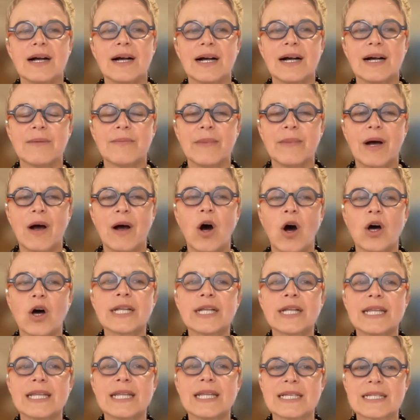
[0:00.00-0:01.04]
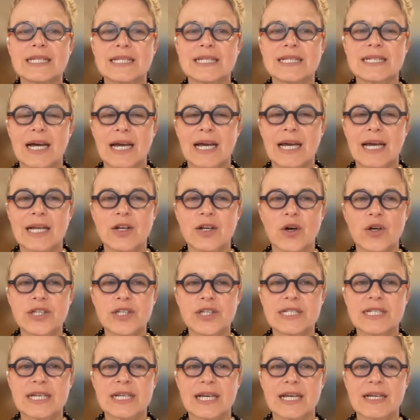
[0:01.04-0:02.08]
on this
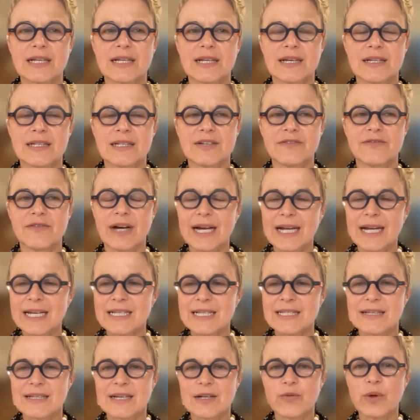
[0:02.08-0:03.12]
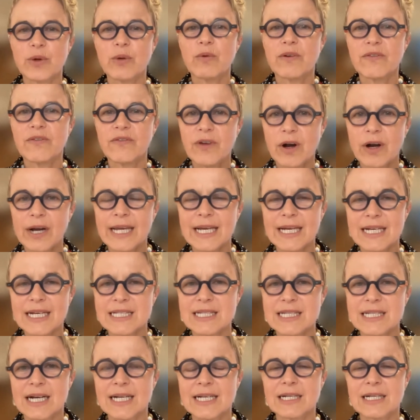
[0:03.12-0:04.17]
diagnostic device that we were very
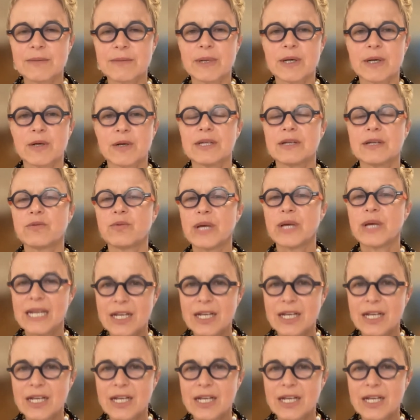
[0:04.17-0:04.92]
excited about, that we